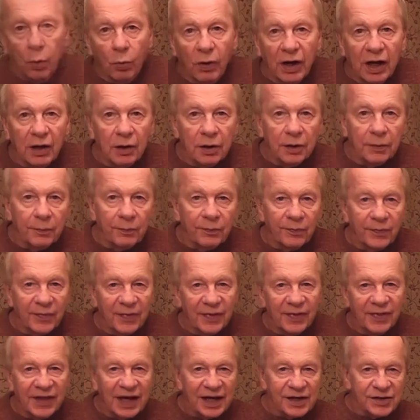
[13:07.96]
Well,
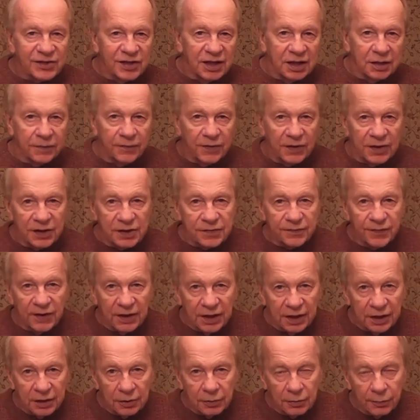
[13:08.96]
that's it for this
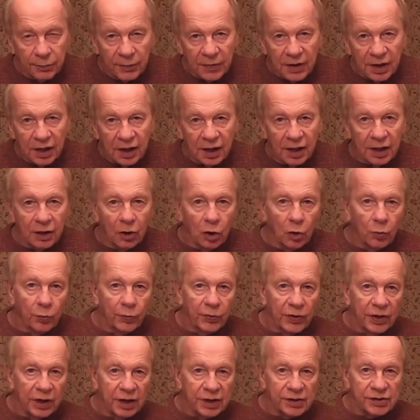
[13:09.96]
video. I
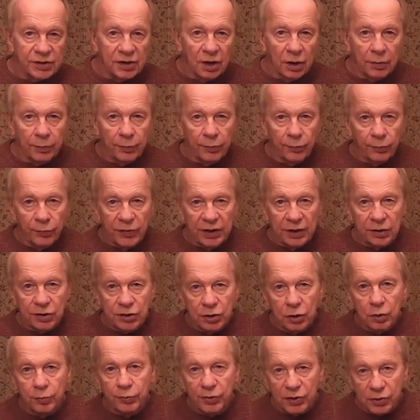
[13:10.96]
hope it's not
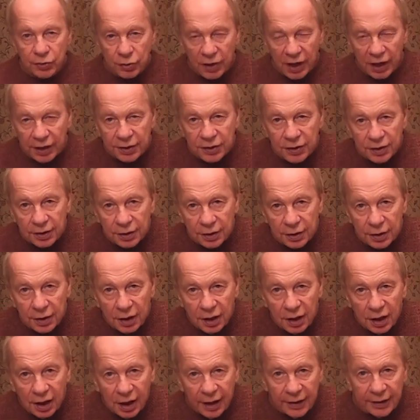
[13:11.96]
been too protracted,
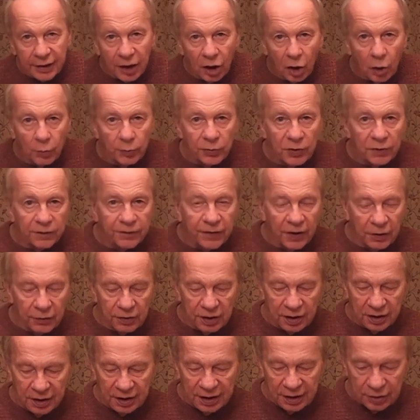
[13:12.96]
and I hope you
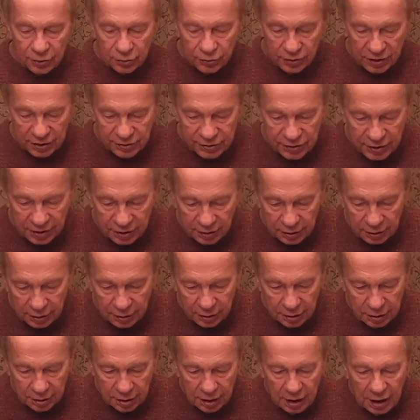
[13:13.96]
found it interesting.
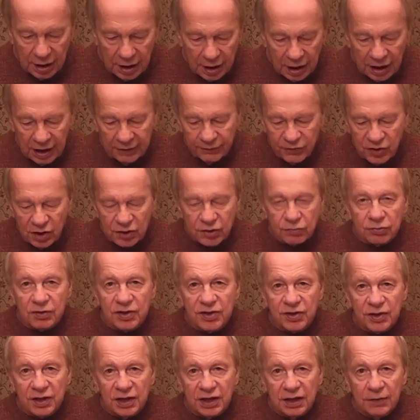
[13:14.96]
I've just
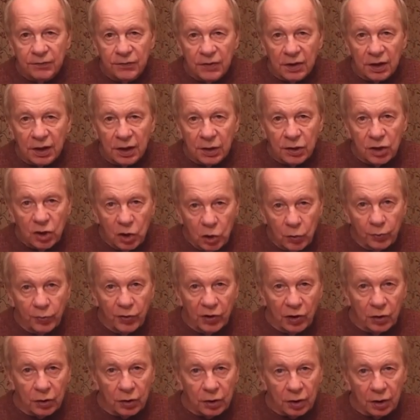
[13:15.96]
received a new
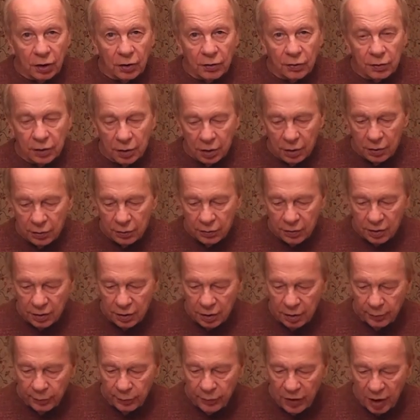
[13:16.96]
book
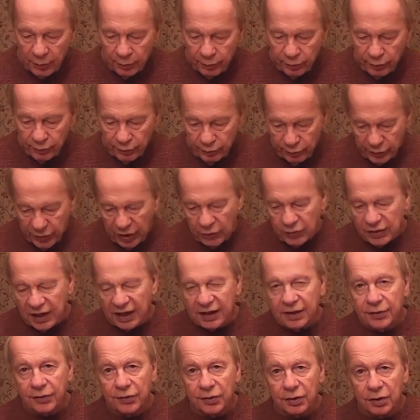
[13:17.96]
about
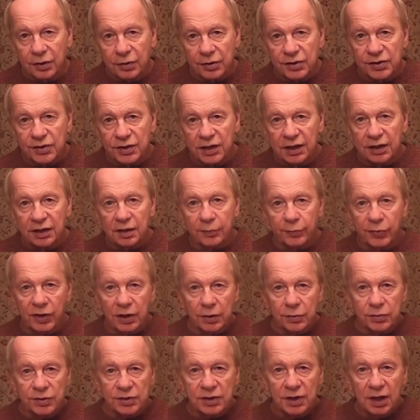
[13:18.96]
Agatha Christie in the
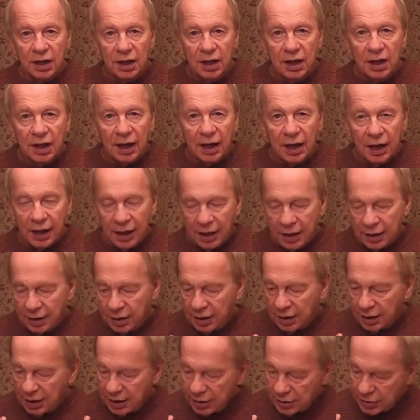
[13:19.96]
post,
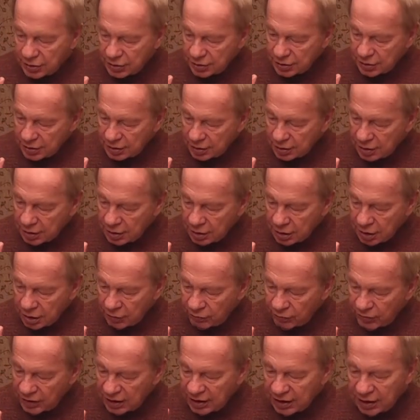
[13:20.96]
and it's
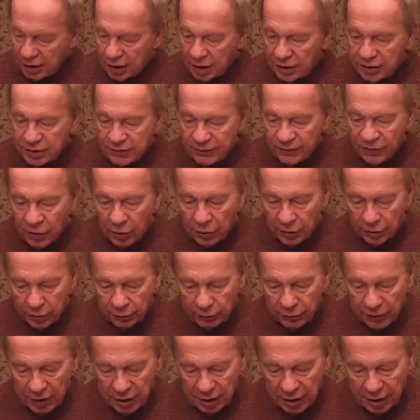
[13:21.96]
a really nice
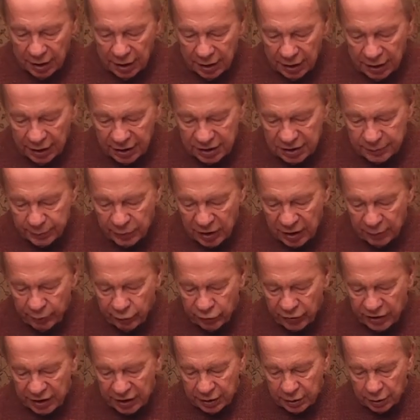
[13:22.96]
volume. It's by
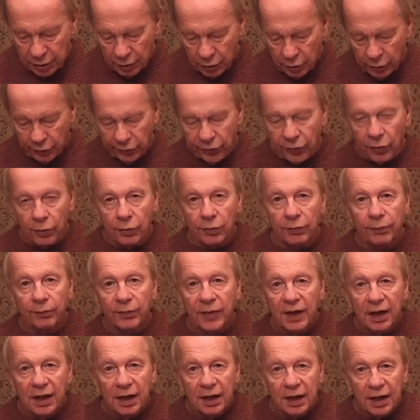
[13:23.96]
Brett Hawthorne,
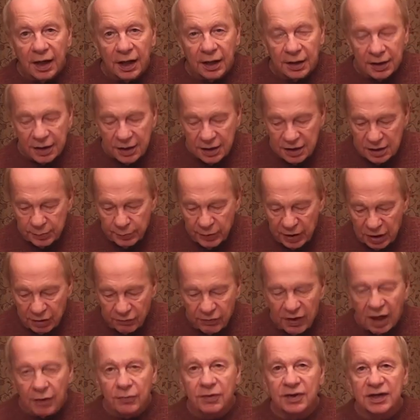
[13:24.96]
and he's been
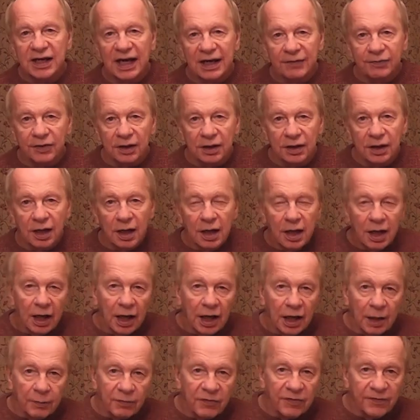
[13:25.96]
around Devon
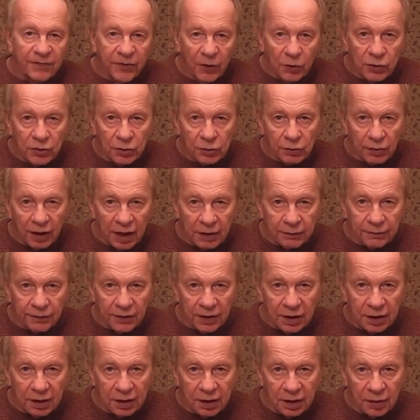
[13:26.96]

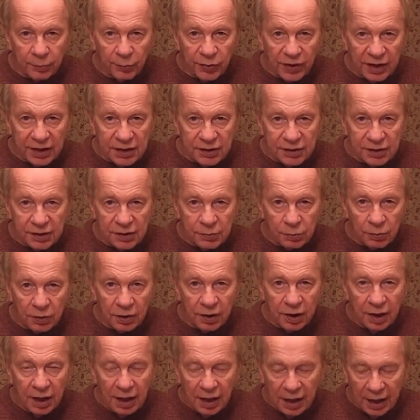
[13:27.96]
photographing the places
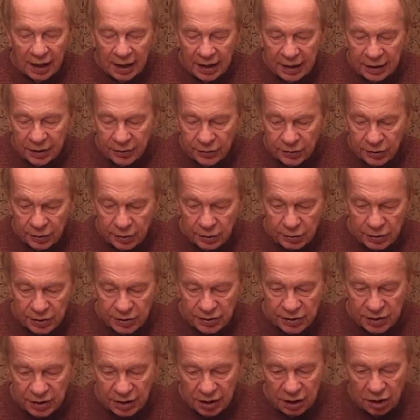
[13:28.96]
where Agatha
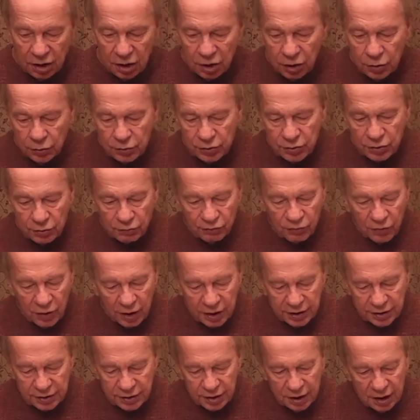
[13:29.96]
Christie used to
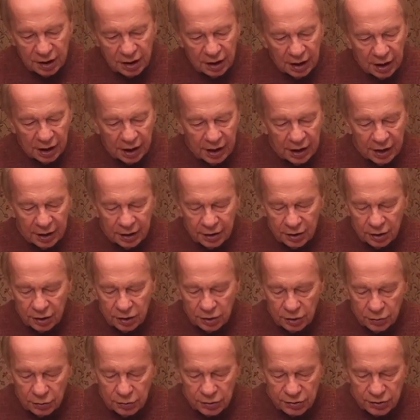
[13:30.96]
write and
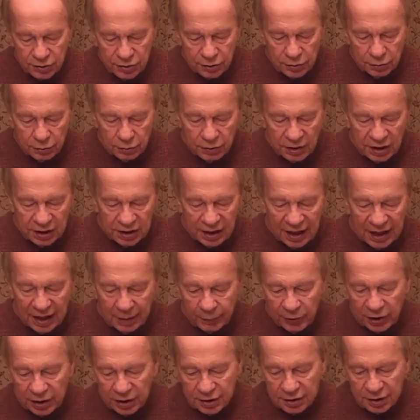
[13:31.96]
used to
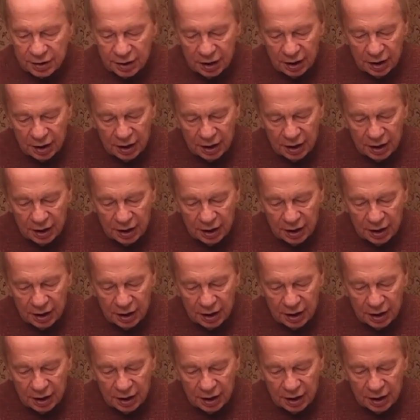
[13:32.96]
inhabit.